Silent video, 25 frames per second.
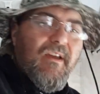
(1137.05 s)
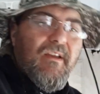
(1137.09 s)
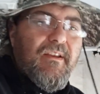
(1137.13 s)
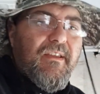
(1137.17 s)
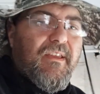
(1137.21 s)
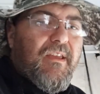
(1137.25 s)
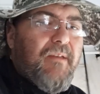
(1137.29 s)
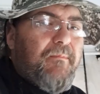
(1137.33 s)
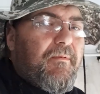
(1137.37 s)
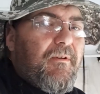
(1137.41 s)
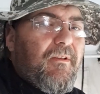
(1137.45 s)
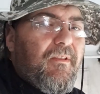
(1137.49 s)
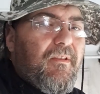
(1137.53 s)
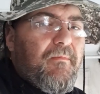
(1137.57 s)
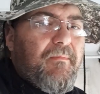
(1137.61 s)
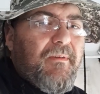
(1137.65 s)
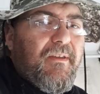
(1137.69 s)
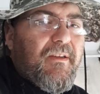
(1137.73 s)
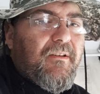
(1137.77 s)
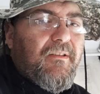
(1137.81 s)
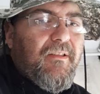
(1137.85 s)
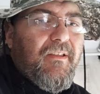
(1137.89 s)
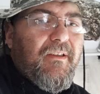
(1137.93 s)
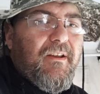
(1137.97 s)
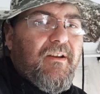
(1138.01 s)
to keep it a little
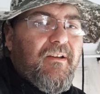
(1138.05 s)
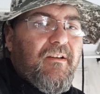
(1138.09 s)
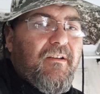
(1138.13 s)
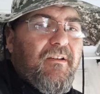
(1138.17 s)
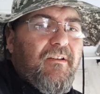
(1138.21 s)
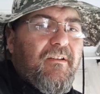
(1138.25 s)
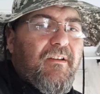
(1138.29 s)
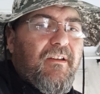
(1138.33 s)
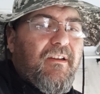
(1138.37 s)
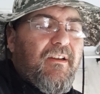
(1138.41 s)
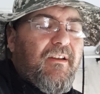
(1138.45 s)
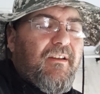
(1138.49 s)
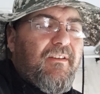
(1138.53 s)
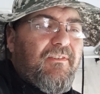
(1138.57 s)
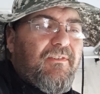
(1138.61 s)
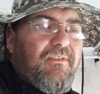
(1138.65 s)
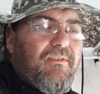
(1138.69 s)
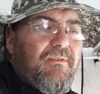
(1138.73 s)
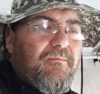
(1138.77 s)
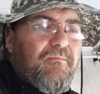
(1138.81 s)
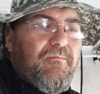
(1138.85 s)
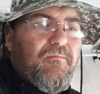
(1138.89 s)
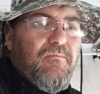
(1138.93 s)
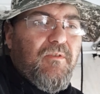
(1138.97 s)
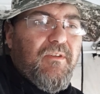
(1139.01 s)
bit clean out here, guys.
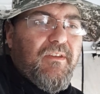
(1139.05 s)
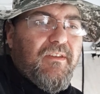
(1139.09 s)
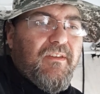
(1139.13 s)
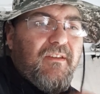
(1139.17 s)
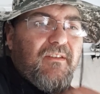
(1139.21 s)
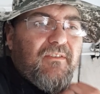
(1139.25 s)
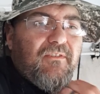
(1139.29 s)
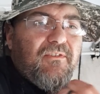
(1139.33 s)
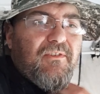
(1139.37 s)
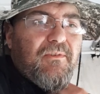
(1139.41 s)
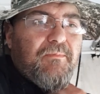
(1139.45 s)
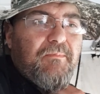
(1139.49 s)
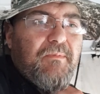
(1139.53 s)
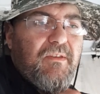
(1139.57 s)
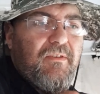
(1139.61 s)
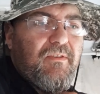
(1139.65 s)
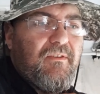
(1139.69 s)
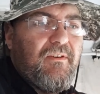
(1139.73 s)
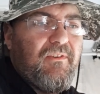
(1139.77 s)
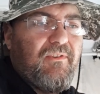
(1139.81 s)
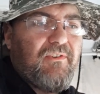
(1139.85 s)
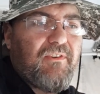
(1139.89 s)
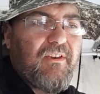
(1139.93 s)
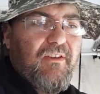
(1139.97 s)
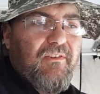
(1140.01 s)
We can't just be the
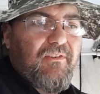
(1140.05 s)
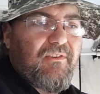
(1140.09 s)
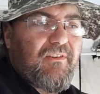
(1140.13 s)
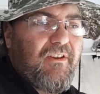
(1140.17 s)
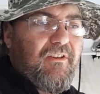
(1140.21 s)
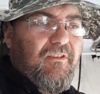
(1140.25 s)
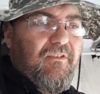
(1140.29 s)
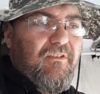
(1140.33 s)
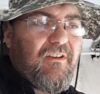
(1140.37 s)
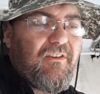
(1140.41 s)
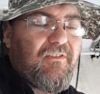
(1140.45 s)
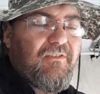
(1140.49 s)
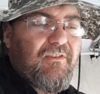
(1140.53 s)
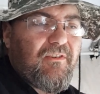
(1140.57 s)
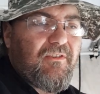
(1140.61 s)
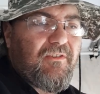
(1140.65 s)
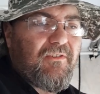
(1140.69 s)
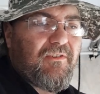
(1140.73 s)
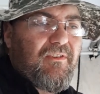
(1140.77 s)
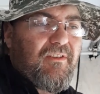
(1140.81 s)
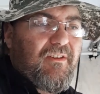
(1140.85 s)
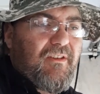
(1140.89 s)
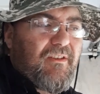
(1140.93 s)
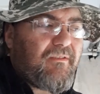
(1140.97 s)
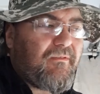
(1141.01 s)
disgusting
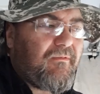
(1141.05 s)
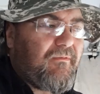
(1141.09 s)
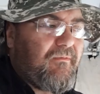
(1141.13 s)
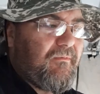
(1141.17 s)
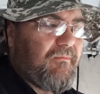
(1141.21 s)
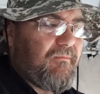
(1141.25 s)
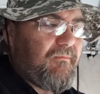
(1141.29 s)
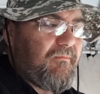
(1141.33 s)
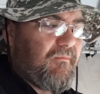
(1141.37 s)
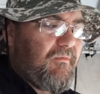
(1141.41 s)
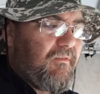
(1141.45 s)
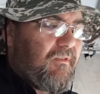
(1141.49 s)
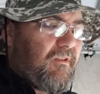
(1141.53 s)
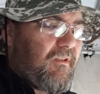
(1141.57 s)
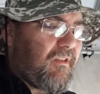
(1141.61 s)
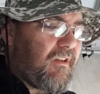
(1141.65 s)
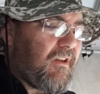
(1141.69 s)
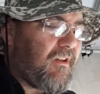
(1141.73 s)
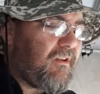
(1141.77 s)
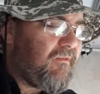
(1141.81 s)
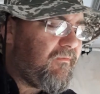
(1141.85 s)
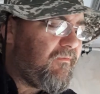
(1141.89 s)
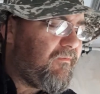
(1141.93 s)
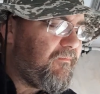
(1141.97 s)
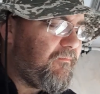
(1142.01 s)
creatures that a
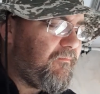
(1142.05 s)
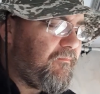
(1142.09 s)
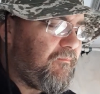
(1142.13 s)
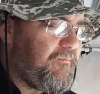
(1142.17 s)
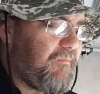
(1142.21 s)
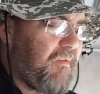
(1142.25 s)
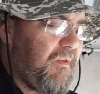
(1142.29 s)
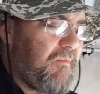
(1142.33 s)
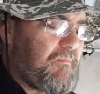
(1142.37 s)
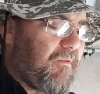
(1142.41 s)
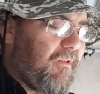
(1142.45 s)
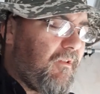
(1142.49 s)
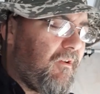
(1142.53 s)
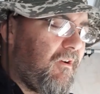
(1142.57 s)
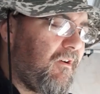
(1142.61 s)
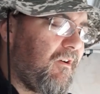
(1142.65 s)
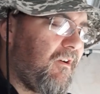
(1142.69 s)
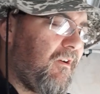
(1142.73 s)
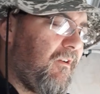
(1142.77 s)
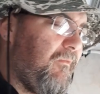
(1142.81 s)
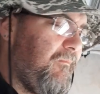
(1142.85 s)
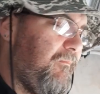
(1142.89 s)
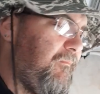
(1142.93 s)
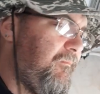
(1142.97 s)
lot of people are.